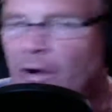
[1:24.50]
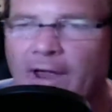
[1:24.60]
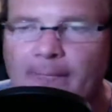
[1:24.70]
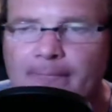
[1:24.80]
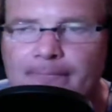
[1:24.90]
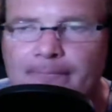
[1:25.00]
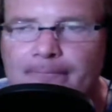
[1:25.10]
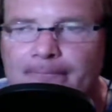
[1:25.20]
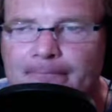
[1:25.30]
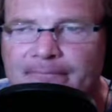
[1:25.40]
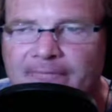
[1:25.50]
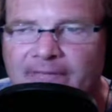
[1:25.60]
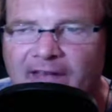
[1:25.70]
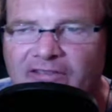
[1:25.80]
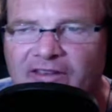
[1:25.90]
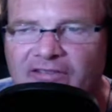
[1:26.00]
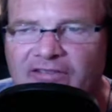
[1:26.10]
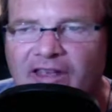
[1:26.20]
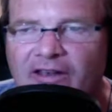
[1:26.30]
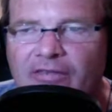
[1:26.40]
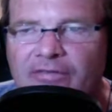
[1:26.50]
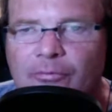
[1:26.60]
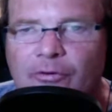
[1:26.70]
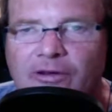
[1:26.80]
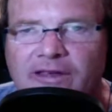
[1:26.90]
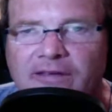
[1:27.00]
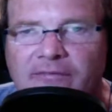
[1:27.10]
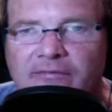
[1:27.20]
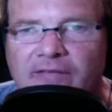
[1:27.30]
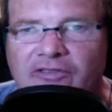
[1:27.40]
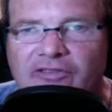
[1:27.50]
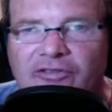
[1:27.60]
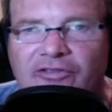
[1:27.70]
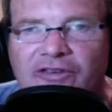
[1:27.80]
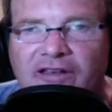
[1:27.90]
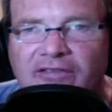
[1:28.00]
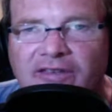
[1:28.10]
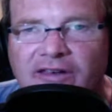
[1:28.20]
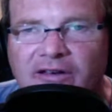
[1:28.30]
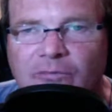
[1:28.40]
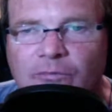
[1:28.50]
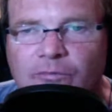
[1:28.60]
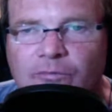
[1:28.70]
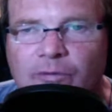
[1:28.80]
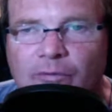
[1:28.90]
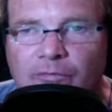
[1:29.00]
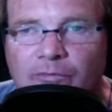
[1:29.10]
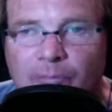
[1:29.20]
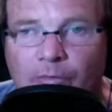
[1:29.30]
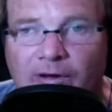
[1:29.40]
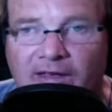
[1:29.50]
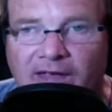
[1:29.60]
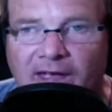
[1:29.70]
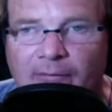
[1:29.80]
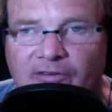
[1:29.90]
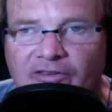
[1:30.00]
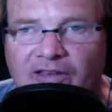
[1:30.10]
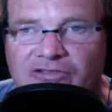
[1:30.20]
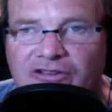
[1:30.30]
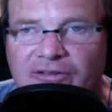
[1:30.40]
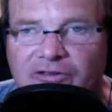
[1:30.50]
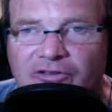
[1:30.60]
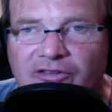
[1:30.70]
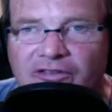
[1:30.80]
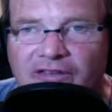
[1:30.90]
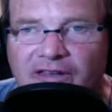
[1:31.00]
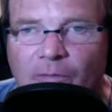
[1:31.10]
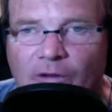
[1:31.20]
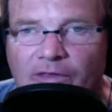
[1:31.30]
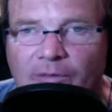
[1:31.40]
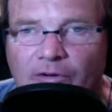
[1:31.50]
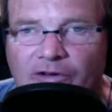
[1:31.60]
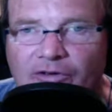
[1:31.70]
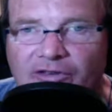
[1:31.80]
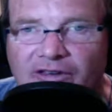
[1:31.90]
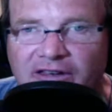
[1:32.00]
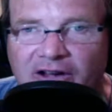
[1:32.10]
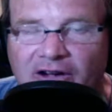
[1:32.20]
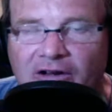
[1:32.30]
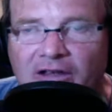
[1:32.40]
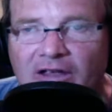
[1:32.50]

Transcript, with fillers: right, that's antenna three. That's using the the, the rig cam essentially. We're using the uh, one that we're using here,